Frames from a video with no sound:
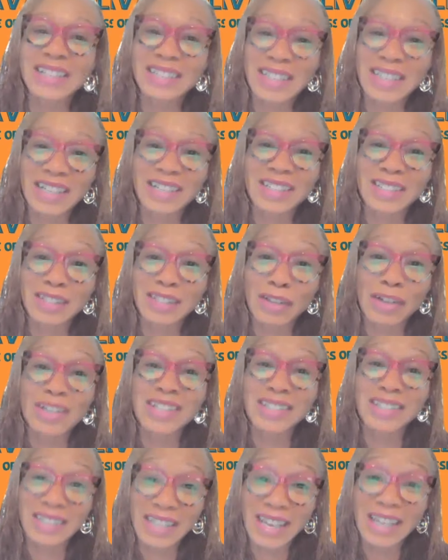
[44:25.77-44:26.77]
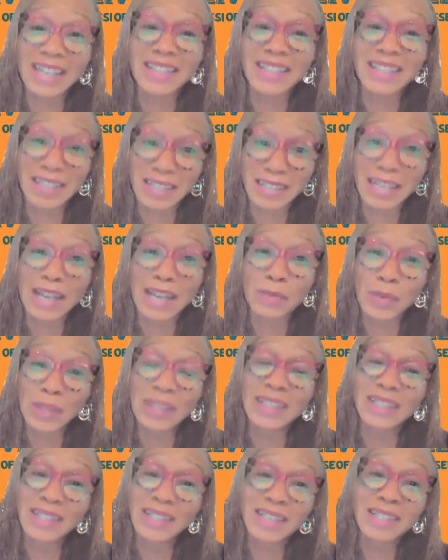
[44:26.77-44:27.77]
kind of takes as long as it takes. And it
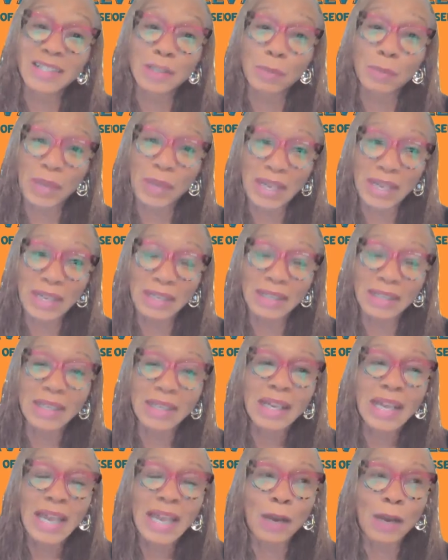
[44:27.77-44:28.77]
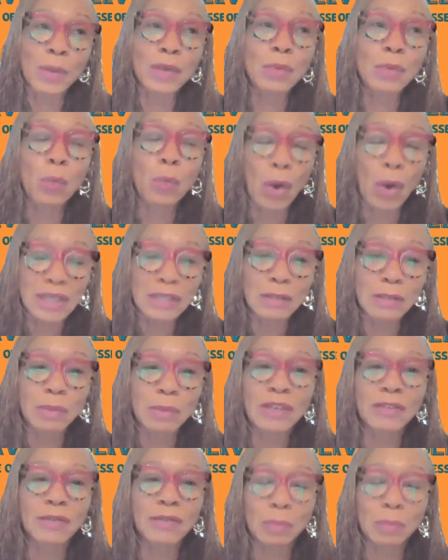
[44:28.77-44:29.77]
really does depend. And we want
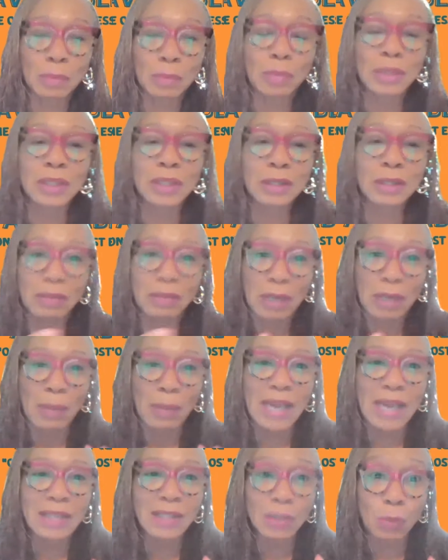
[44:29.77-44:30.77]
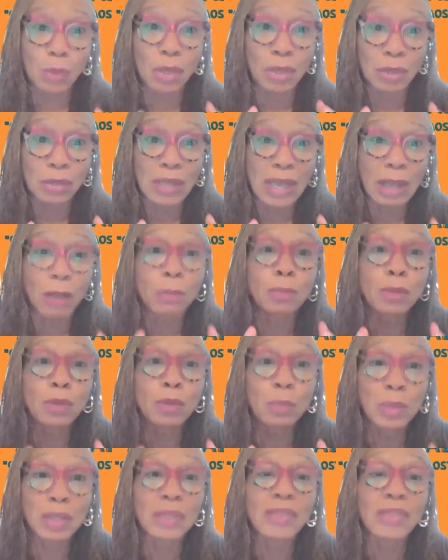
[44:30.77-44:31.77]
to build a capacity, want to help
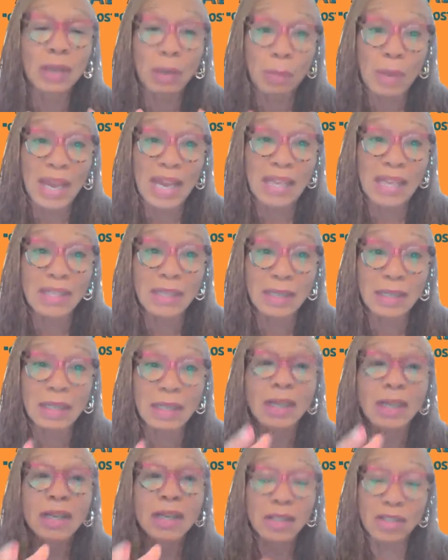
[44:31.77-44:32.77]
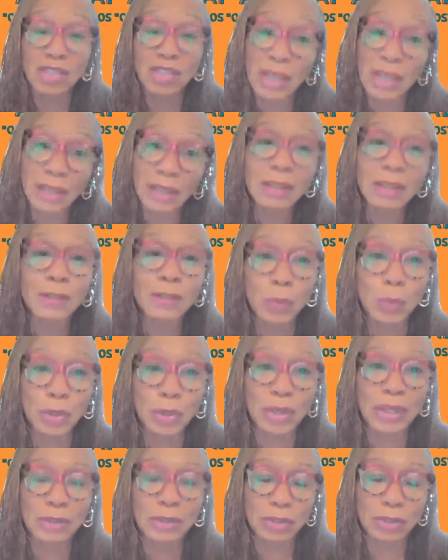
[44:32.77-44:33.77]
you build the capacity to take this
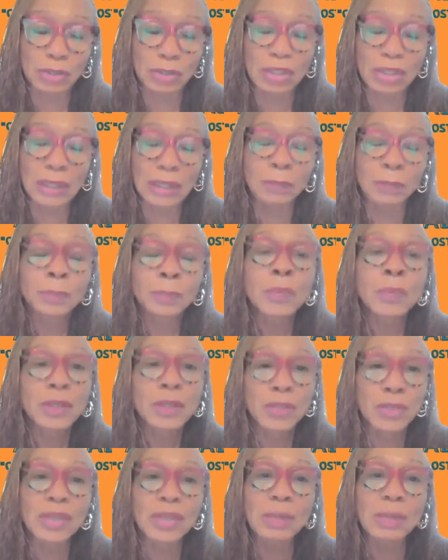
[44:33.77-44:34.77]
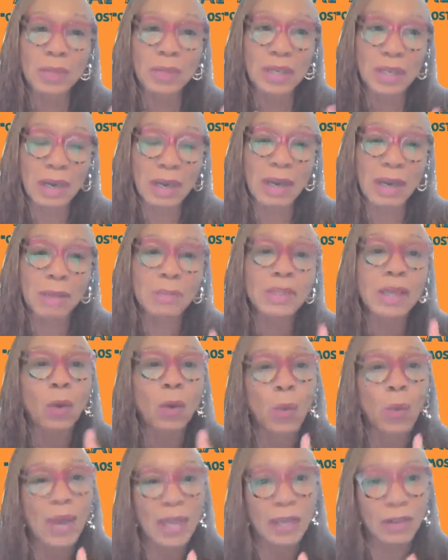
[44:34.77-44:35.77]
work internally so that it becomes
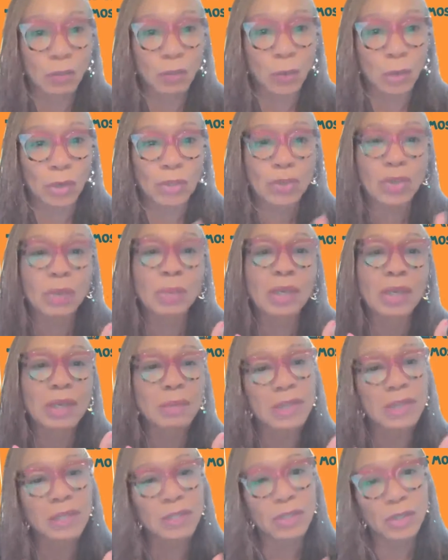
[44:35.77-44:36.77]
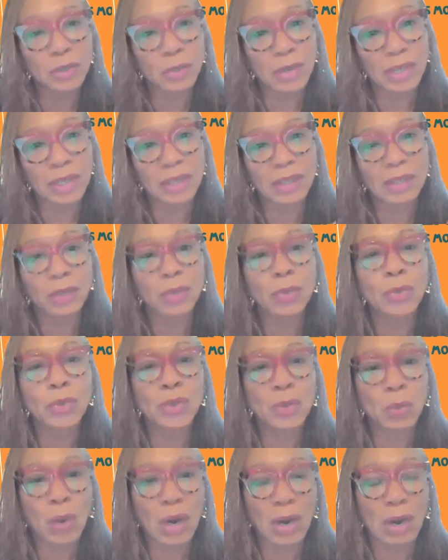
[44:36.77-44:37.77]
a way of work, so it becomes integrated in who
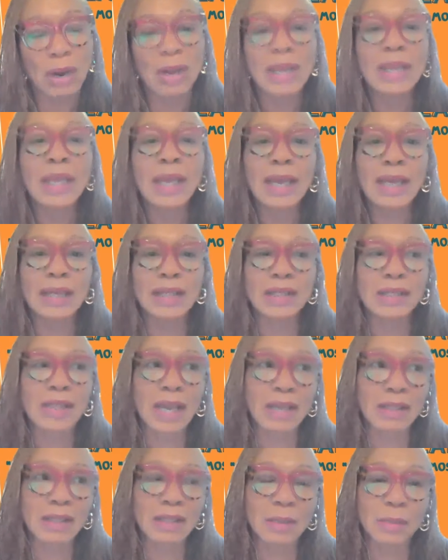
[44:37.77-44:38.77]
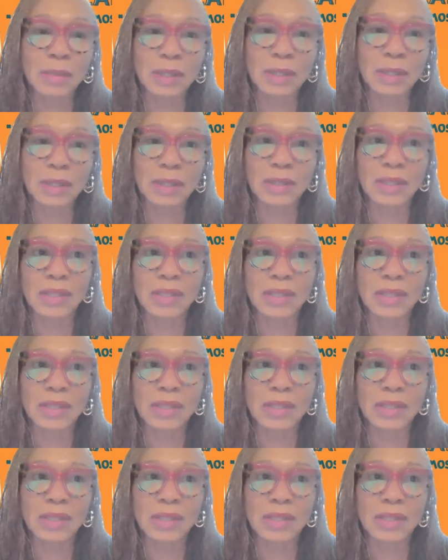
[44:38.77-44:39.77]
you are. And it's not something
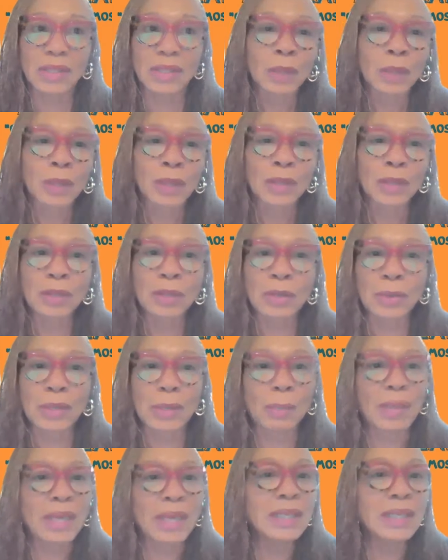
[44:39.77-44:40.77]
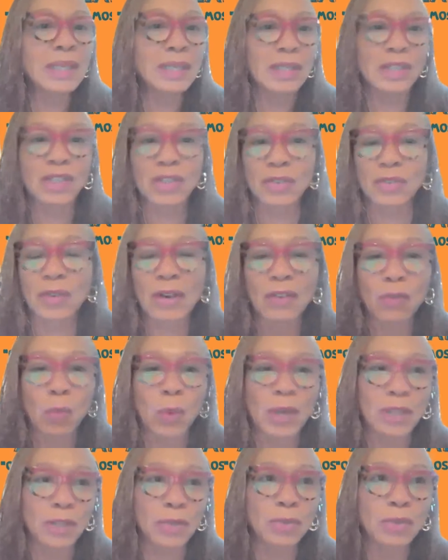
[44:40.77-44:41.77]
that's, an appendage of
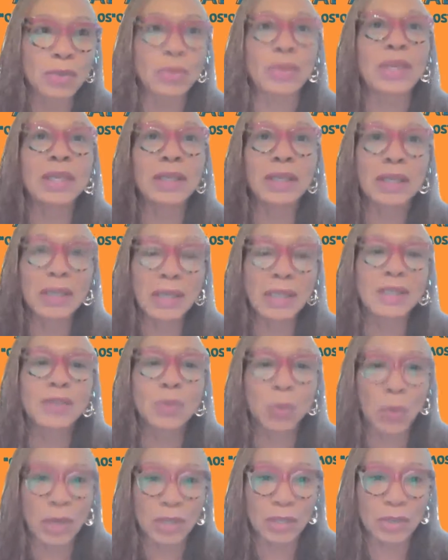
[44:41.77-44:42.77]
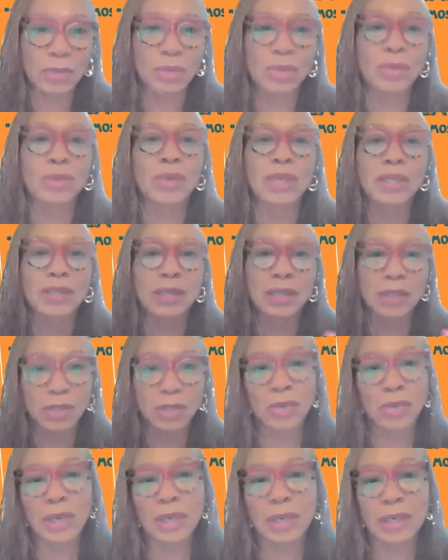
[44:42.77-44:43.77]
what you do. It is what you do. It's
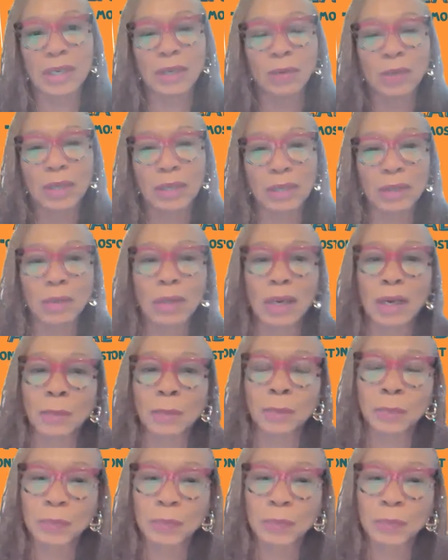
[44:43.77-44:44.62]
integrated in